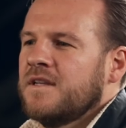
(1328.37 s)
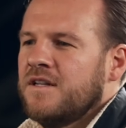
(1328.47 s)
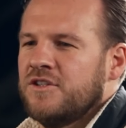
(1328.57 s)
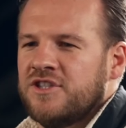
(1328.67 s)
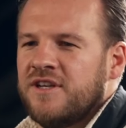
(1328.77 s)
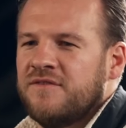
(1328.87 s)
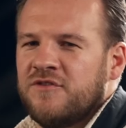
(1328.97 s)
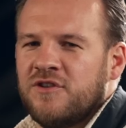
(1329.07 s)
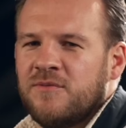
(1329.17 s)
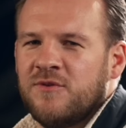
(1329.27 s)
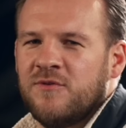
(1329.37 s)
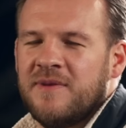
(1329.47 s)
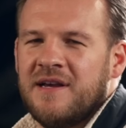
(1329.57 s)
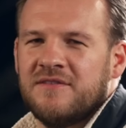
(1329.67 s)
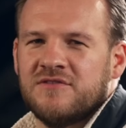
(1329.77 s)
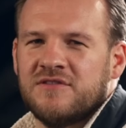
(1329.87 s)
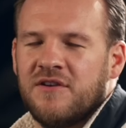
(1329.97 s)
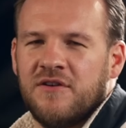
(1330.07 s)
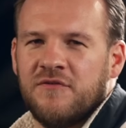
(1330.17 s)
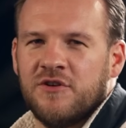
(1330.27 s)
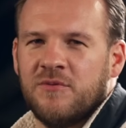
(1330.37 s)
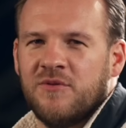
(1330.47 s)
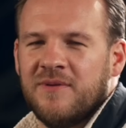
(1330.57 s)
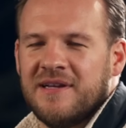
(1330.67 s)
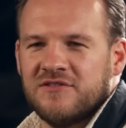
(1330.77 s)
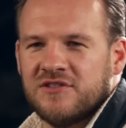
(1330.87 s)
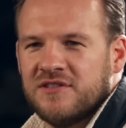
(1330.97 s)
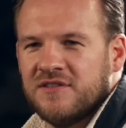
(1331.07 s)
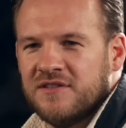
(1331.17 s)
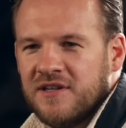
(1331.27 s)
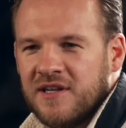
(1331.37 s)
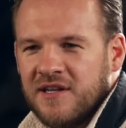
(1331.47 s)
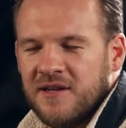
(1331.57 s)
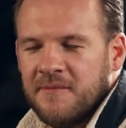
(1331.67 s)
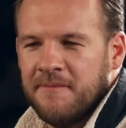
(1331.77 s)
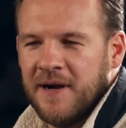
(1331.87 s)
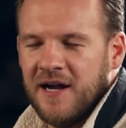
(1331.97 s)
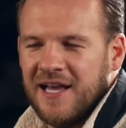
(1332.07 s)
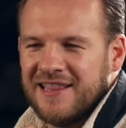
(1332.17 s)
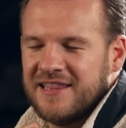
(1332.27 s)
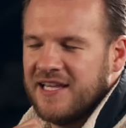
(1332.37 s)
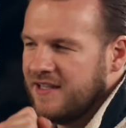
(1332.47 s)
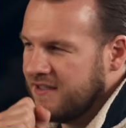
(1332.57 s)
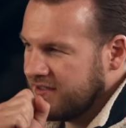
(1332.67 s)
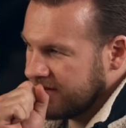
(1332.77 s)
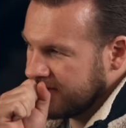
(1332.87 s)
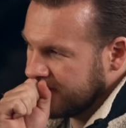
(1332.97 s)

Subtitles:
achieved phenomenal amounts. But I think